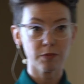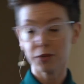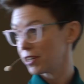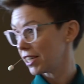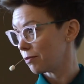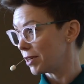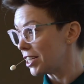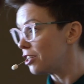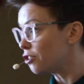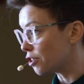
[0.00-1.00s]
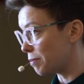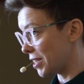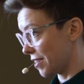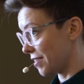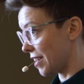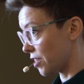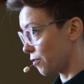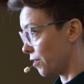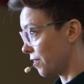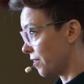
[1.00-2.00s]
community. We need you to be
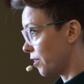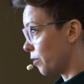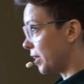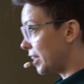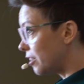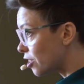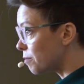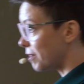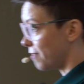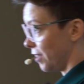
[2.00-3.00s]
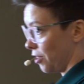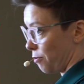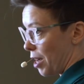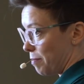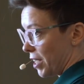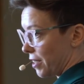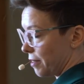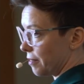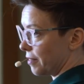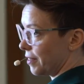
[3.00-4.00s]
successful. We need you to be philanthropic.
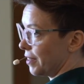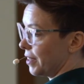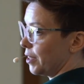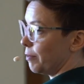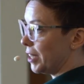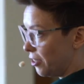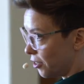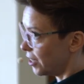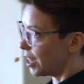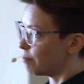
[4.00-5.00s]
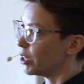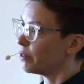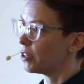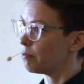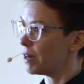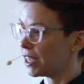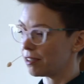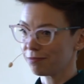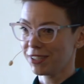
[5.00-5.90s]
We need you to not blow all the money.